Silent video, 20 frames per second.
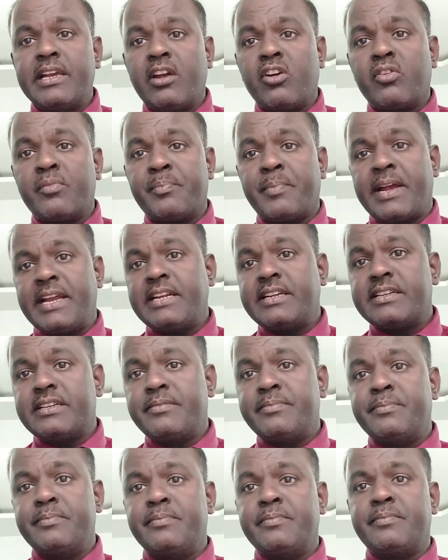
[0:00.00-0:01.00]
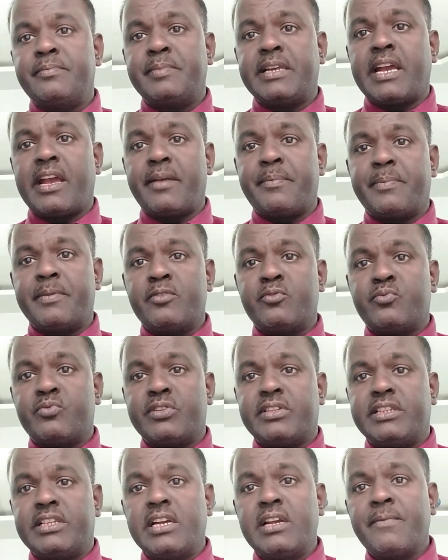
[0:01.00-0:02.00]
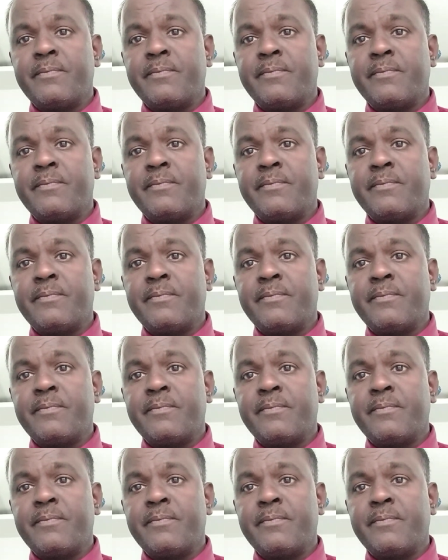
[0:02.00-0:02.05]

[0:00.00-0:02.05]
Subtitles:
or might be happen with